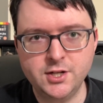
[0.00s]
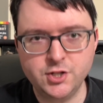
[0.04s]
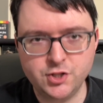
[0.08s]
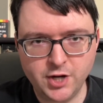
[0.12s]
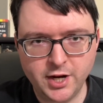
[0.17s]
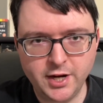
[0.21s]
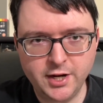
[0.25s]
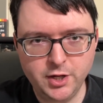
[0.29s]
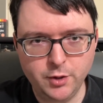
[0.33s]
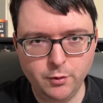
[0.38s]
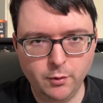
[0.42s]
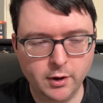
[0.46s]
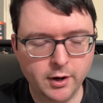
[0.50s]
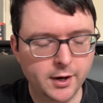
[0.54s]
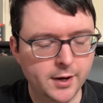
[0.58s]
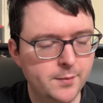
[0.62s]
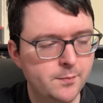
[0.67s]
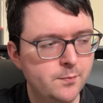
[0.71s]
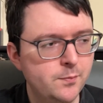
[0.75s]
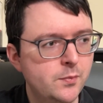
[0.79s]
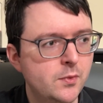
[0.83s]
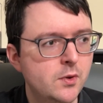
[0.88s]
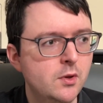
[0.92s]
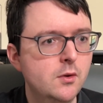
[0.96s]
January.
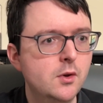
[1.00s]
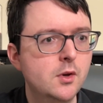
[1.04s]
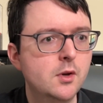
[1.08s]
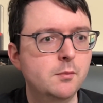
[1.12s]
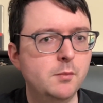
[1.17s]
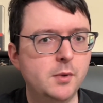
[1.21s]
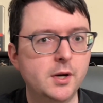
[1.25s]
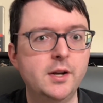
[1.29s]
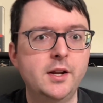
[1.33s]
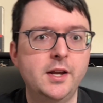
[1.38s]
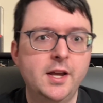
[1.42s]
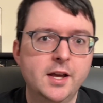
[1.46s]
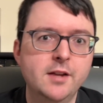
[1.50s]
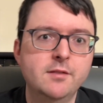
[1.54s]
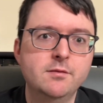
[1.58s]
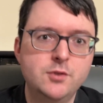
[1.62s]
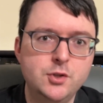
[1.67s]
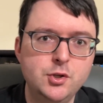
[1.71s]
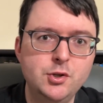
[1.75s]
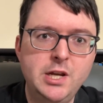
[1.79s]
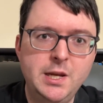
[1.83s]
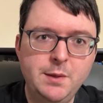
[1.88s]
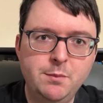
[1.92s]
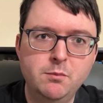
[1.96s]
But again, do
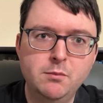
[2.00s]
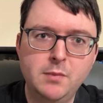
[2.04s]
keep in